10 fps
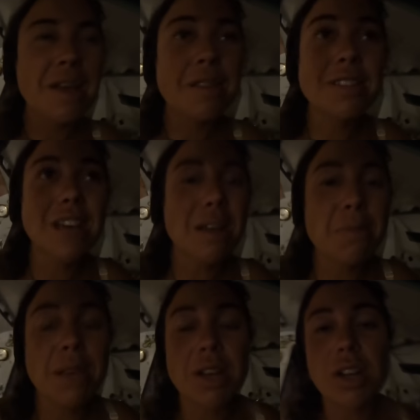There's got to
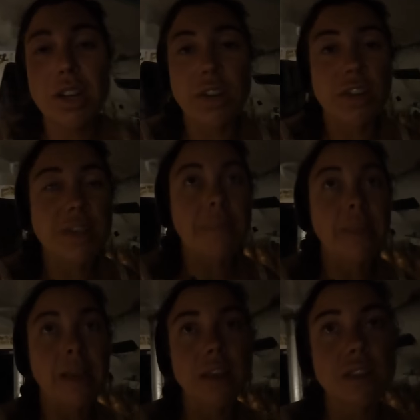be a current or
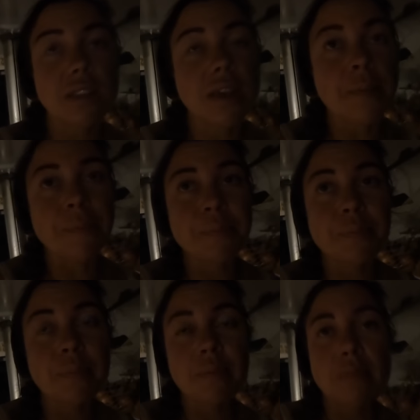something, because
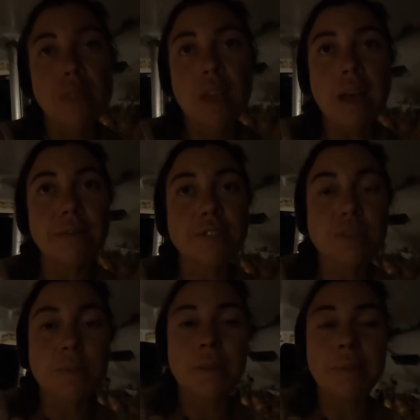I've
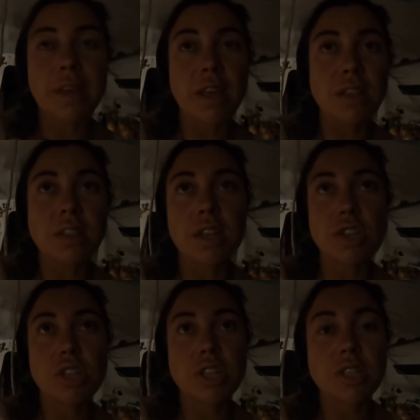just been making
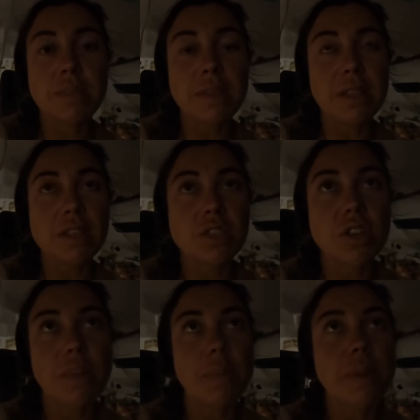such good speed this trip,